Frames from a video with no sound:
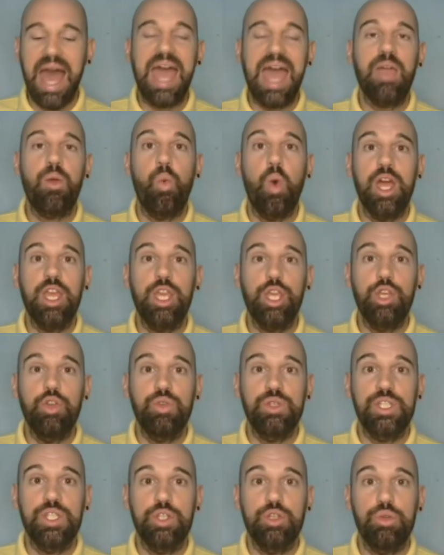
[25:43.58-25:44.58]
want you
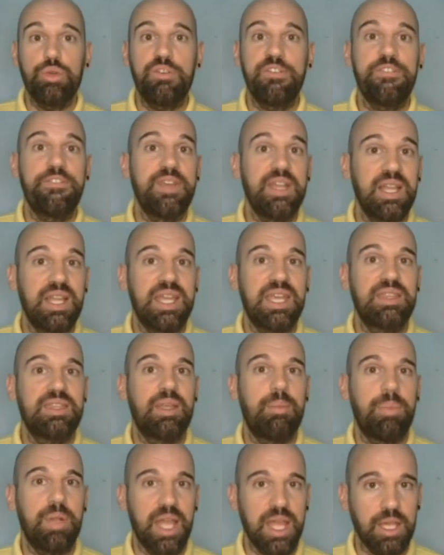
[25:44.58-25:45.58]
to fill in the
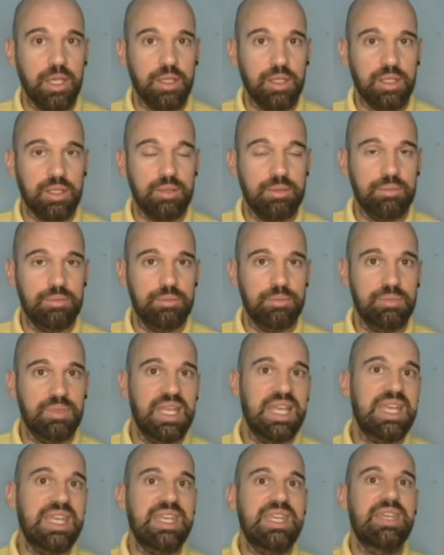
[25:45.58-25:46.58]
blank.
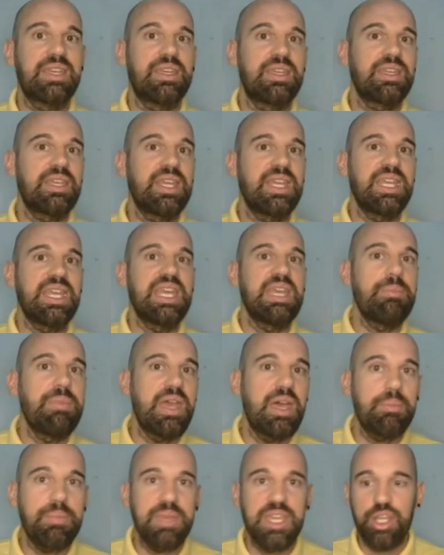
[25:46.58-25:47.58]

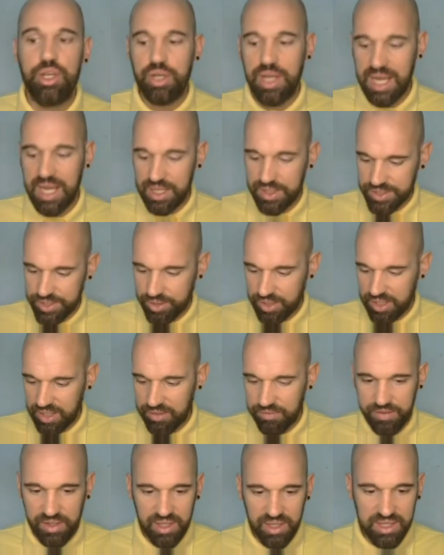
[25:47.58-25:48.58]
Email me your answer and
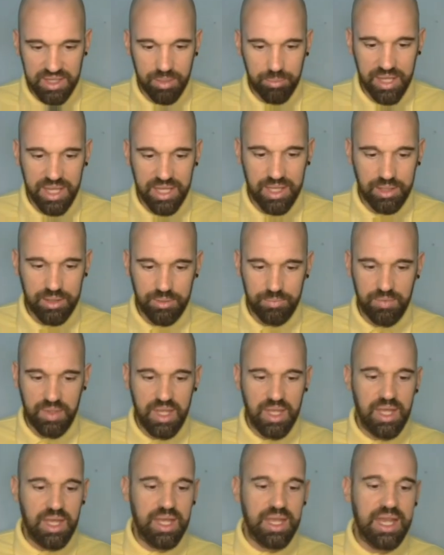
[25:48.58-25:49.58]
fill in the blank.
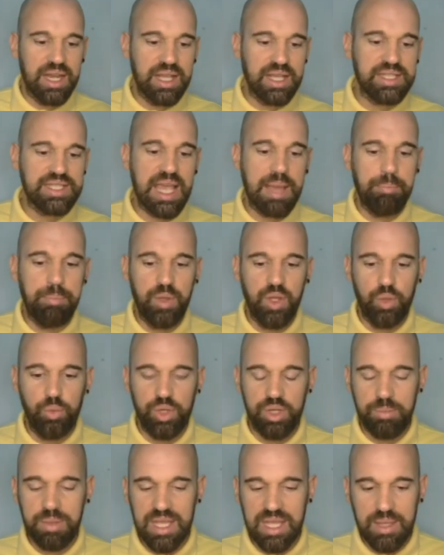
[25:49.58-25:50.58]
An example would
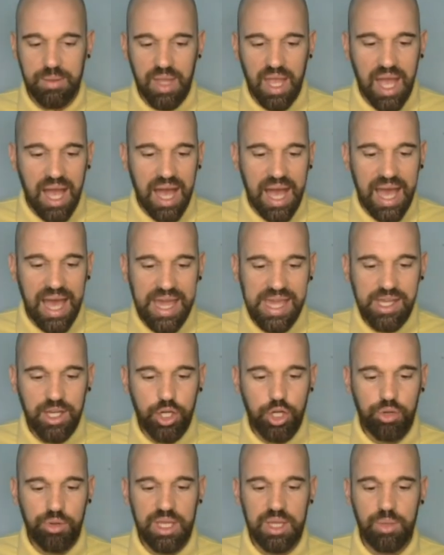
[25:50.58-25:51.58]
be, I
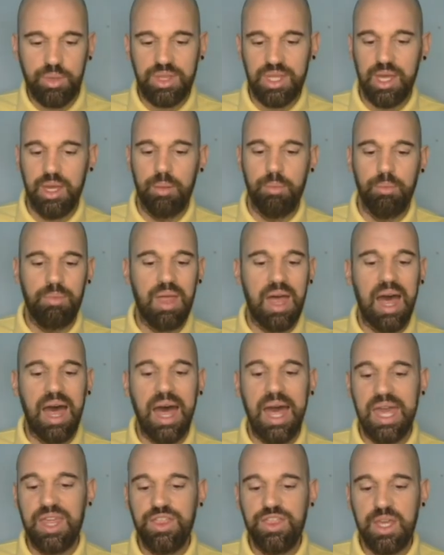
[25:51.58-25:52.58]
agree with him.
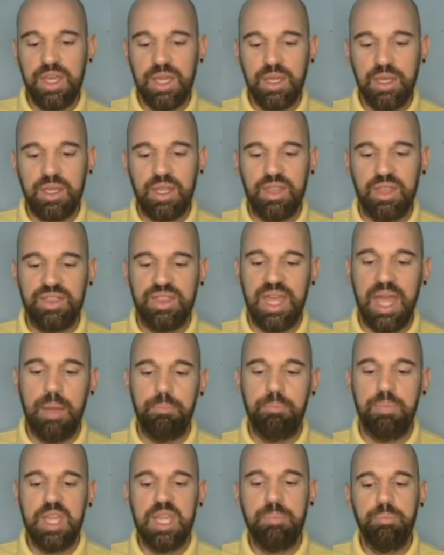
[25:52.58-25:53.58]
I think that
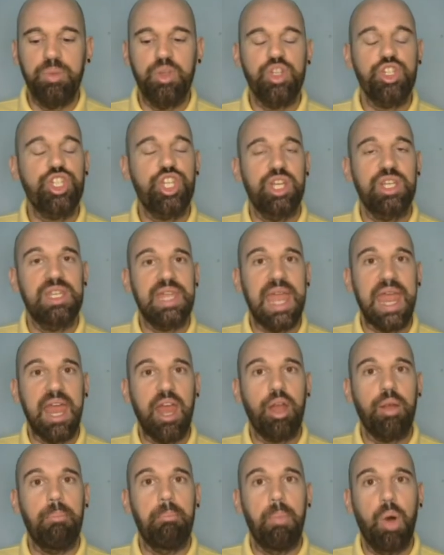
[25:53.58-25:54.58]
people should
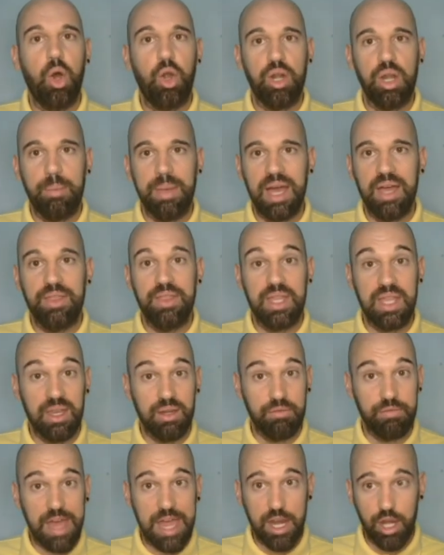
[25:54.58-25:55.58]
care more about the
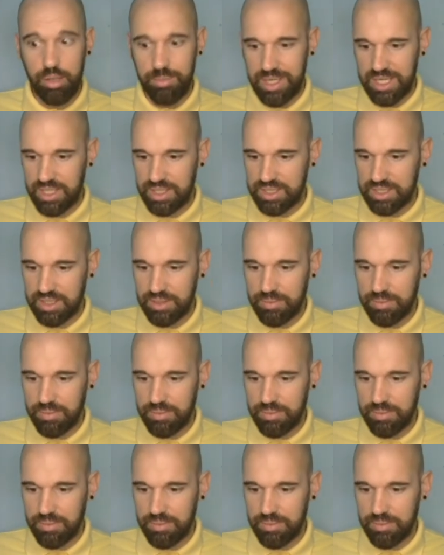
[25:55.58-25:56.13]
environment.